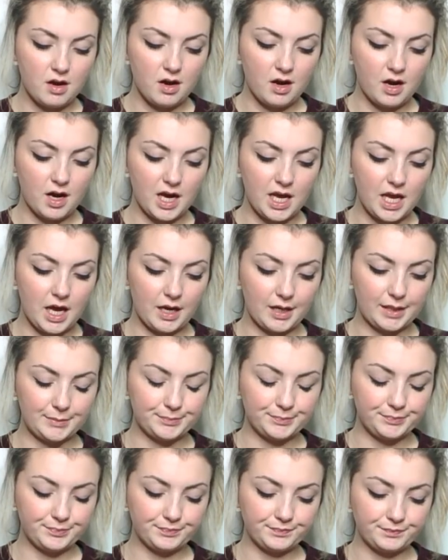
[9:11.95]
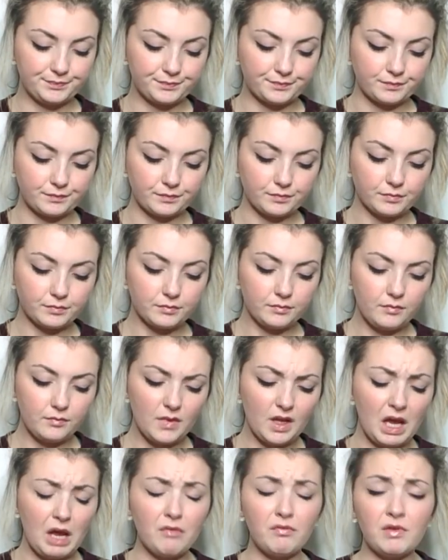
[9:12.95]
I um,
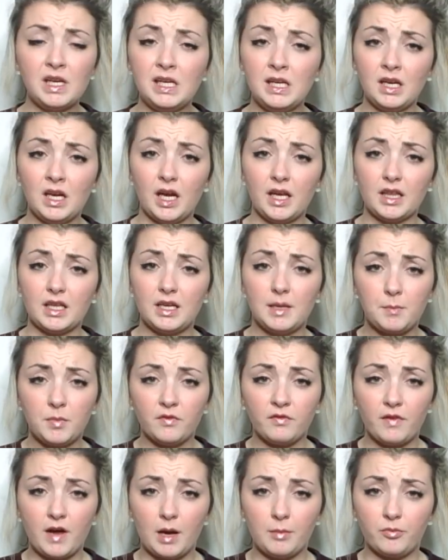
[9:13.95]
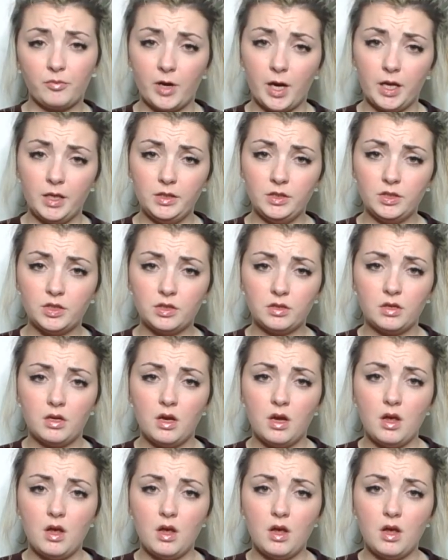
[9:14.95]
I really like the Nip and Fab range.